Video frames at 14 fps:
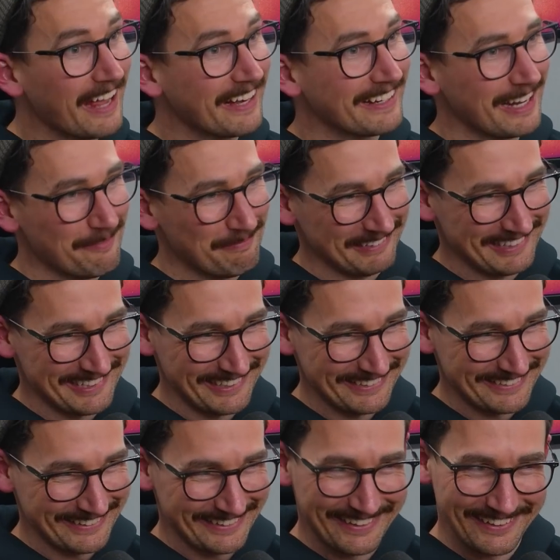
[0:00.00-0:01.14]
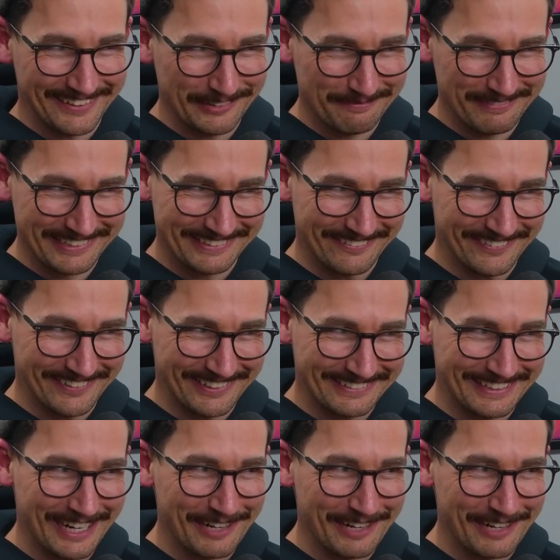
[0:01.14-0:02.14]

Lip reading: had a couple of shots at goal, missed the first